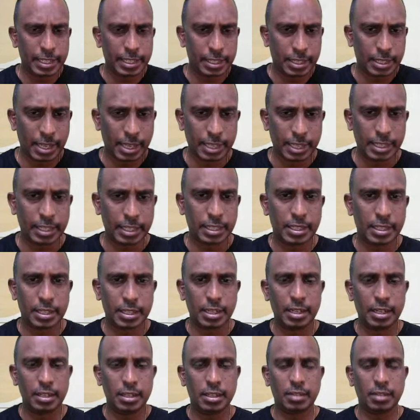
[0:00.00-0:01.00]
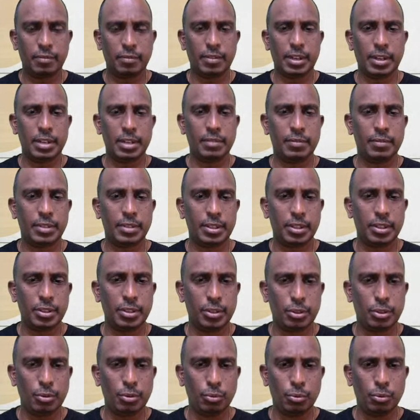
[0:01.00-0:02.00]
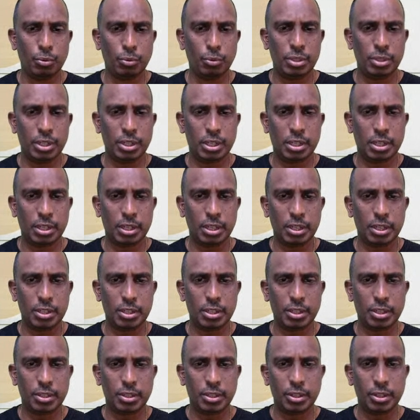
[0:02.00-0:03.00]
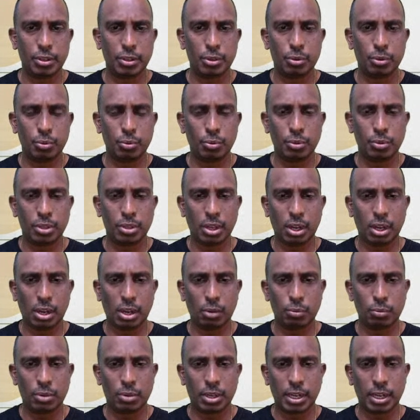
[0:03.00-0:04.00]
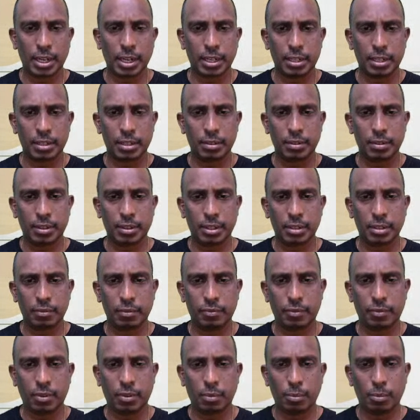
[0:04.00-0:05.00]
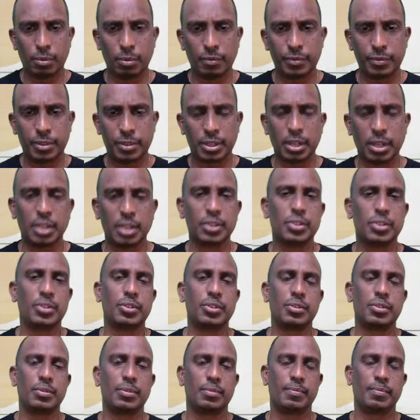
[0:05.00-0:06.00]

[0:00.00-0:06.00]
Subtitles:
digested, the one which is used, it reaches into the outlet in the form of sludge.